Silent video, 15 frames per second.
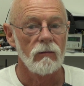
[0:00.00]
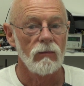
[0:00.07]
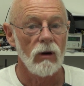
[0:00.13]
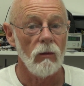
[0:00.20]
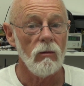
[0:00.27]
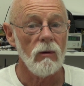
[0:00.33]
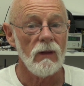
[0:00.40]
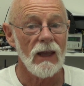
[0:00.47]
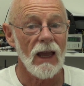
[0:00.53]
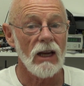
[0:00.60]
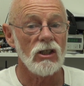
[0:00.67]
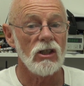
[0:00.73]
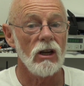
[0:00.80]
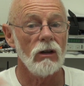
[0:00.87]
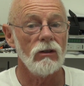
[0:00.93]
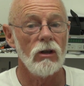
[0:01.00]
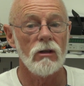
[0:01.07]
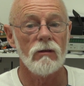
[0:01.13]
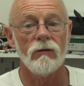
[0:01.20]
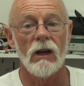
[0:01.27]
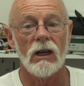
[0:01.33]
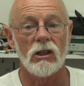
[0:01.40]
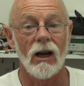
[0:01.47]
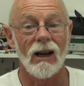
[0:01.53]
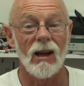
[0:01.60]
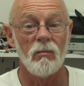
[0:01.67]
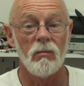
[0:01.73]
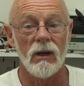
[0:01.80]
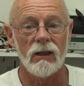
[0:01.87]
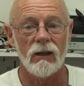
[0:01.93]
Probably the HDO2s from FatShark are
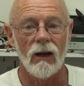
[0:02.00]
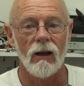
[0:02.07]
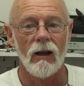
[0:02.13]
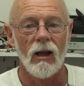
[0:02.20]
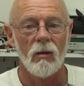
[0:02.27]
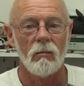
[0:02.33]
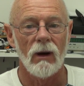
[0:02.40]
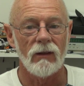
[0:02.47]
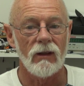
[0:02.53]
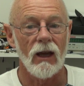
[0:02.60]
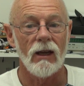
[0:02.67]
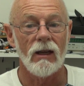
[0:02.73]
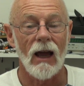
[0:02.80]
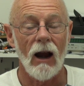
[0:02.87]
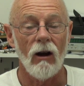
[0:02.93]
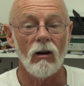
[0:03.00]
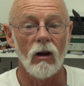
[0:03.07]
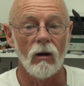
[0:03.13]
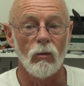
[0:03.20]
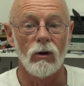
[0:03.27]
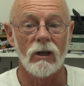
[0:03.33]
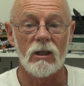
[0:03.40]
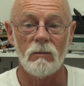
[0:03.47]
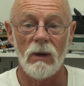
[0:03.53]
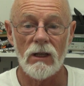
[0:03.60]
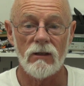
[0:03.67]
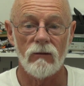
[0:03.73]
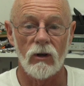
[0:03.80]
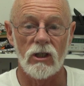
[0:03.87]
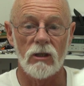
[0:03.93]
better, but they are a lot more
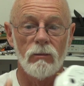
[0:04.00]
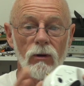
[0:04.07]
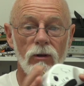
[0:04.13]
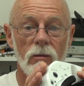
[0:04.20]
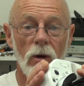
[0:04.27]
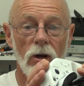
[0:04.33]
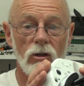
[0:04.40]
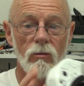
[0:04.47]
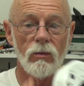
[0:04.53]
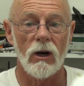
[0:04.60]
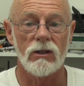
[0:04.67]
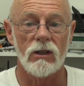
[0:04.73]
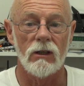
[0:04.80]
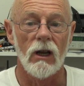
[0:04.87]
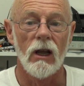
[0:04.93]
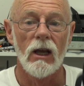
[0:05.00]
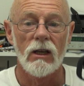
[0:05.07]
expensive once you build the module price in.